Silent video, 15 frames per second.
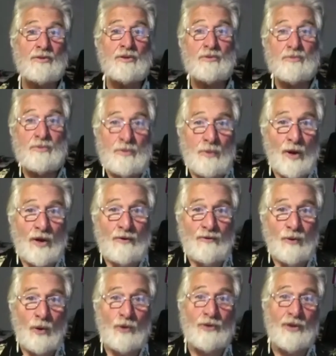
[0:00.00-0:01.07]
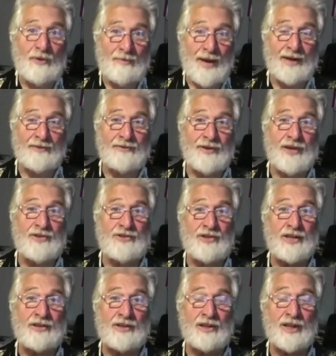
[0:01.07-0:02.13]
bring forth and manifest in the
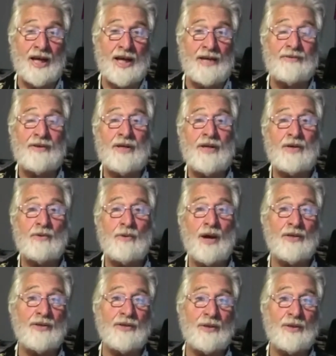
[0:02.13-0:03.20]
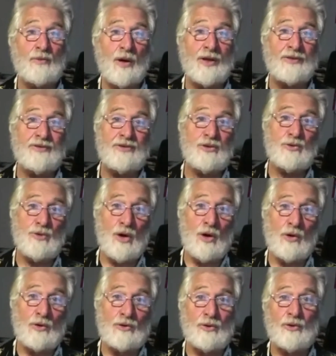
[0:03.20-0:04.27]
life, rather than what you don't,
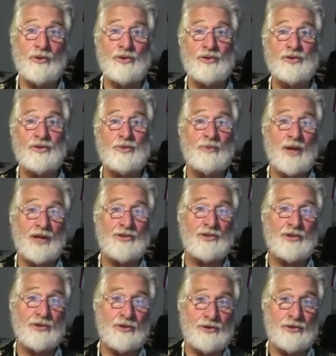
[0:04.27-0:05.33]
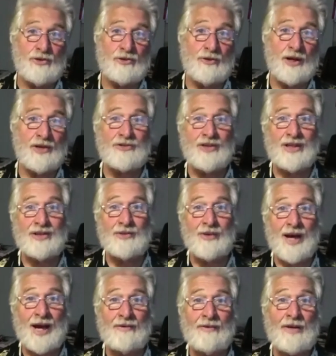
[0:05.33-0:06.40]
or the depression or the stress that you have
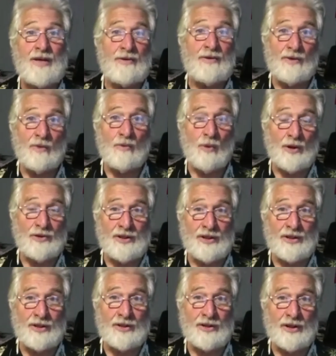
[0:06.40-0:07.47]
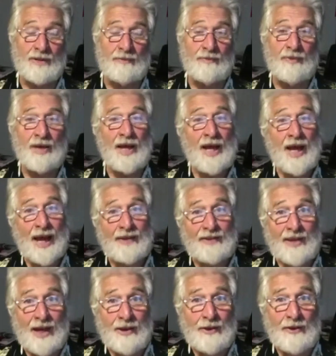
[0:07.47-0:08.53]
from what did occur. And the
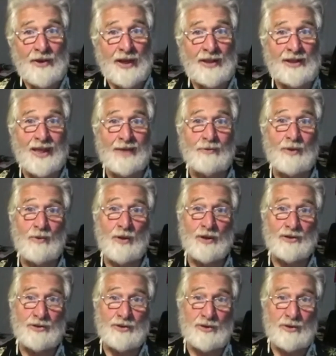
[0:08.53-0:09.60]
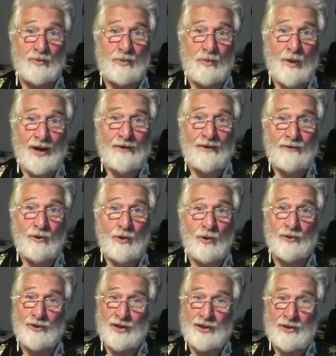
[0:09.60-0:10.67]
other thing that we want to bring forth
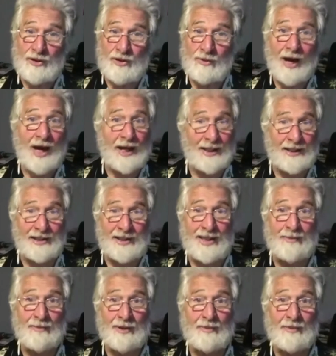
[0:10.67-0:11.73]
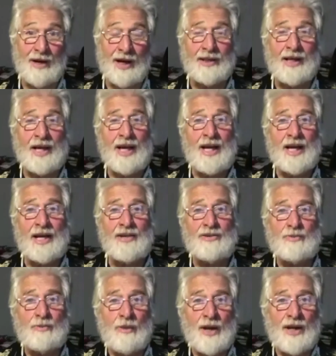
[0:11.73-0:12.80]
into your mind and keep in mind is
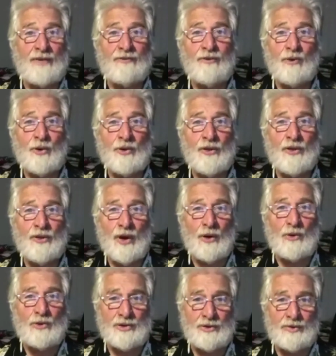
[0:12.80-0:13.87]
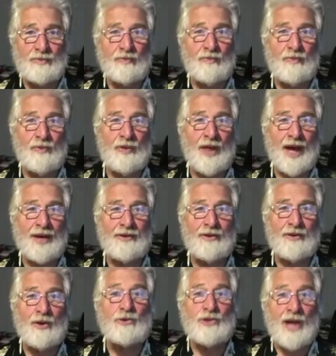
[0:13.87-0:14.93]
bring forth
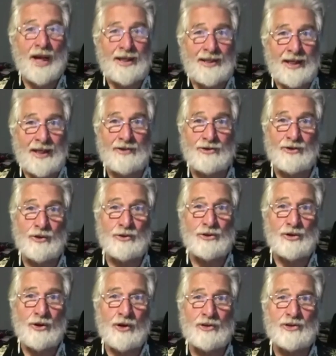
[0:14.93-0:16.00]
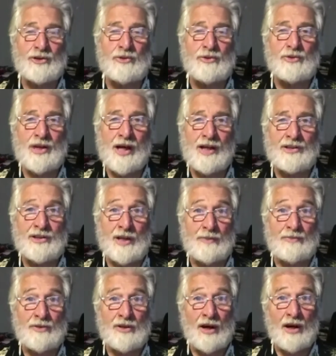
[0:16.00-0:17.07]
those ideas, those thoughts, those concepts
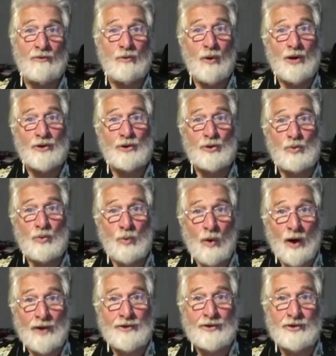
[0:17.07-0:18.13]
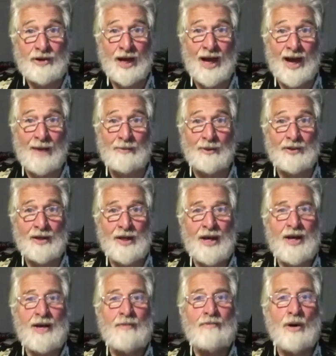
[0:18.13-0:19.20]
of what you want to happen,
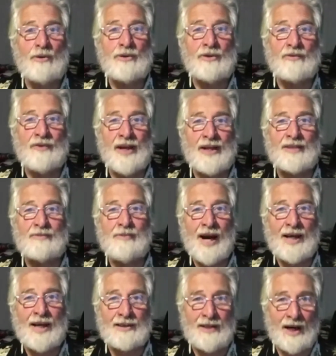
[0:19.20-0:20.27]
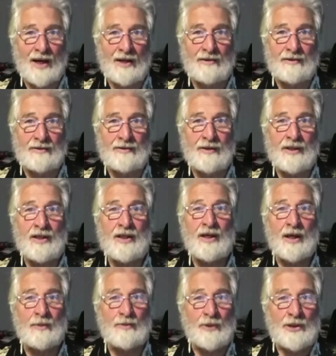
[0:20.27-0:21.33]
motivated by love,
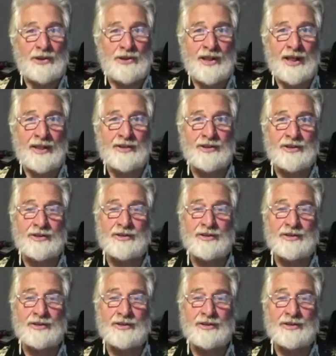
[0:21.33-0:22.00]
appreciation,